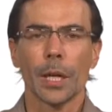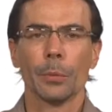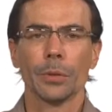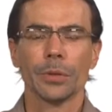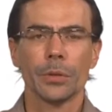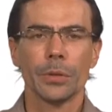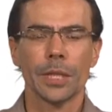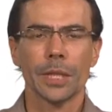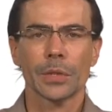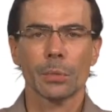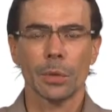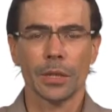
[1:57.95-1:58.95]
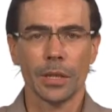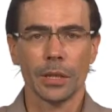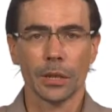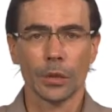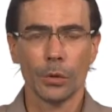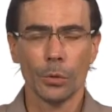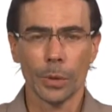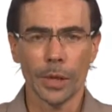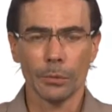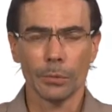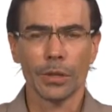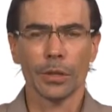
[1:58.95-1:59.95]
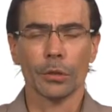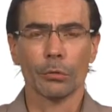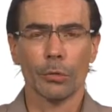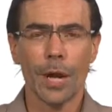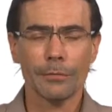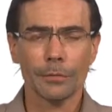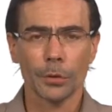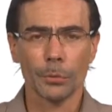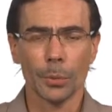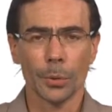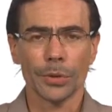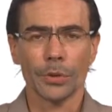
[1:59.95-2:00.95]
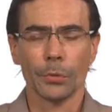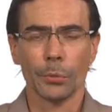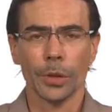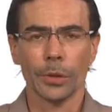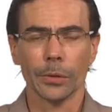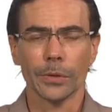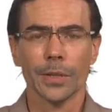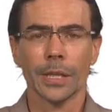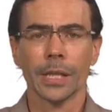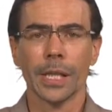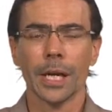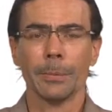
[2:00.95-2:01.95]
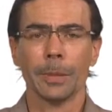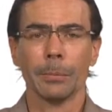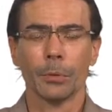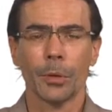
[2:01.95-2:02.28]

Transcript: And we'll do this within the GUI, within the graphical portion of Windows, in the IP